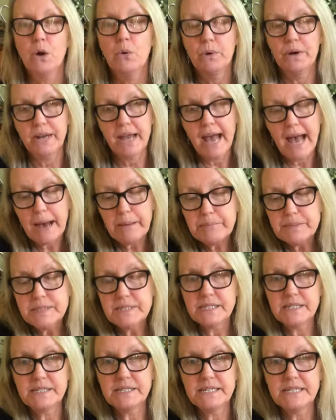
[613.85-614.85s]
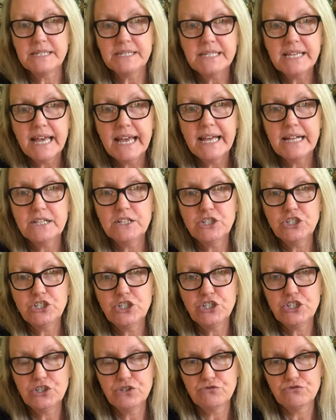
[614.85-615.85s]
What happens is the tail
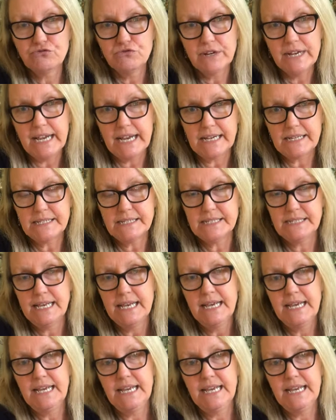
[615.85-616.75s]
shrinks.